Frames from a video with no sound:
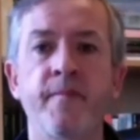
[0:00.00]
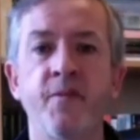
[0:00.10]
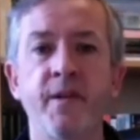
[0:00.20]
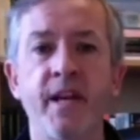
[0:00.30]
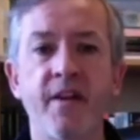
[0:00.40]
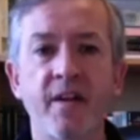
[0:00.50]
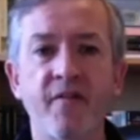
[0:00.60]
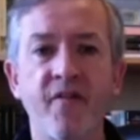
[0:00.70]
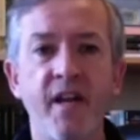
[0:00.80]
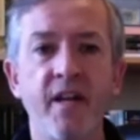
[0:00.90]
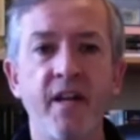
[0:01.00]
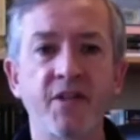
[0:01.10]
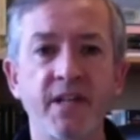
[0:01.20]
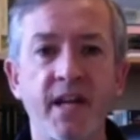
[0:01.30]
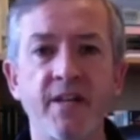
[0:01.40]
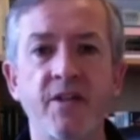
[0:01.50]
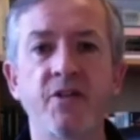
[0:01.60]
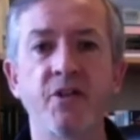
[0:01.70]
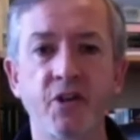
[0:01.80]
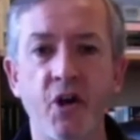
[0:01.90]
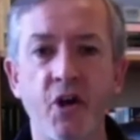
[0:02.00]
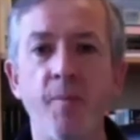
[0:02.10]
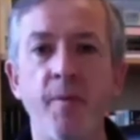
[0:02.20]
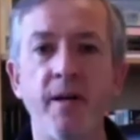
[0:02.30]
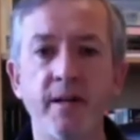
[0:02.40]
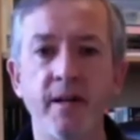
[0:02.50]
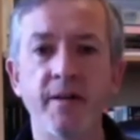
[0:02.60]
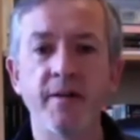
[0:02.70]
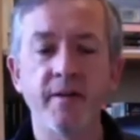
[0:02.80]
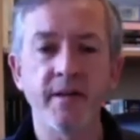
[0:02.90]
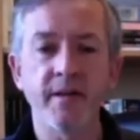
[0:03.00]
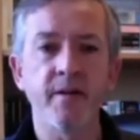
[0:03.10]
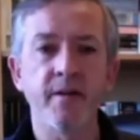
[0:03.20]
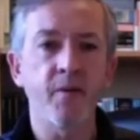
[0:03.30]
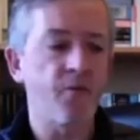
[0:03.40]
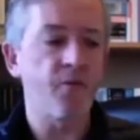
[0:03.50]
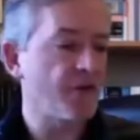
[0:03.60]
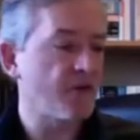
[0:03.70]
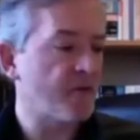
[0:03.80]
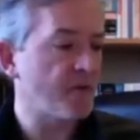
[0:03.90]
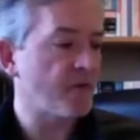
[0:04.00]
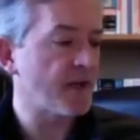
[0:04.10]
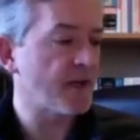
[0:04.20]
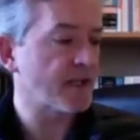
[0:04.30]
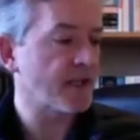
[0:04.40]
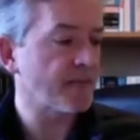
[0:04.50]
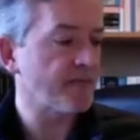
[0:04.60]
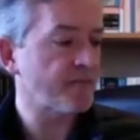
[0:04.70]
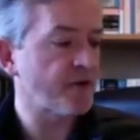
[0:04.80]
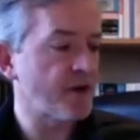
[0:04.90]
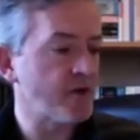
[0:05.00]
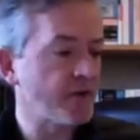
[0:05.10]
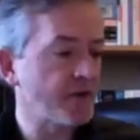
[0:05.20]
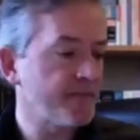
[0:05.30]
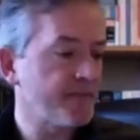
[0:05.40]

So we get that feeling of a sentence and a comma, like the, you know, like we would do if we were writing prose.